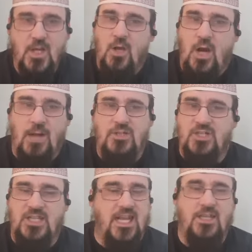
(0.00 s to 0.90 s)
I'm just
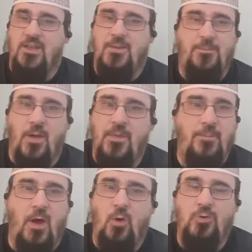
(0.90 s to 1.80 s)
saying that the the
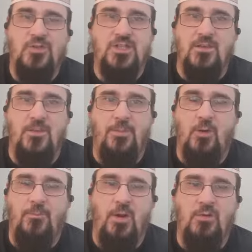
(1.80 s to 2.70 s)
Poles, the
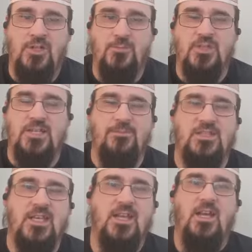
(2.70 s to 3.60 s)
po Polish
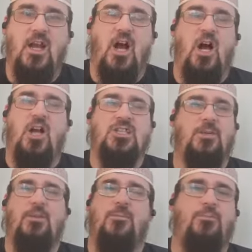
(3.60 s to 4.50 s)
Muslims, are
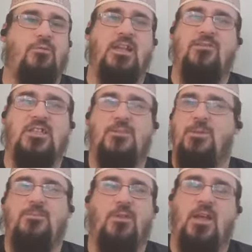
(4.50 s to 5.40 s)
some of the bravest
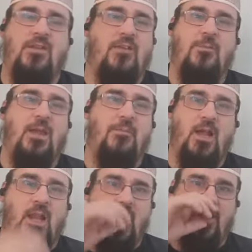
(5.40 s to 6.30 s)
people I've ever met in my
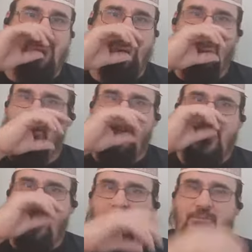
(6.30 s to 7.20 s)
life,
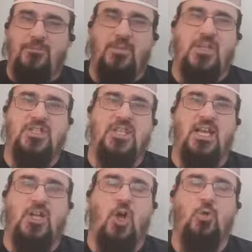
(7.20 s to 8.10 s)
because their
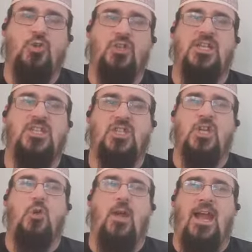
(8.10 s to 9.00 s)
culture is
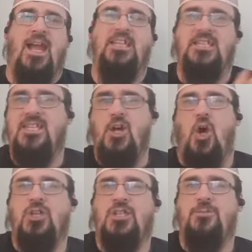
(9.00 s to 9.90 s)
so
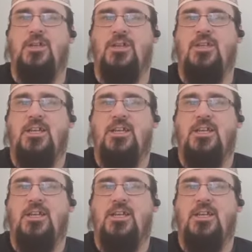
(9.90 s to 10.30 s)
anti-Ottoman